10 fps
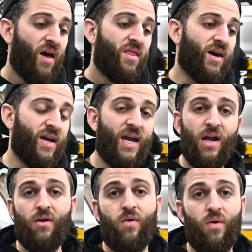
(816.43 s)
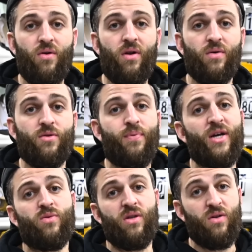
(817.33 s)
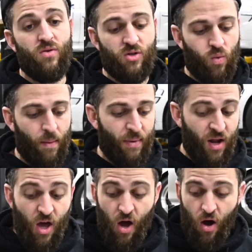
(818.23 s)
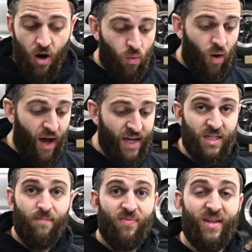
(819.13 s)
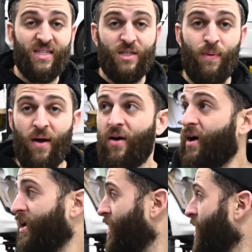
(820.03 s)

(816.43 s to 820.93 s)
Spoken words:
The heater core unit was replaced with a used one. But hood-wise, this is a spare hood.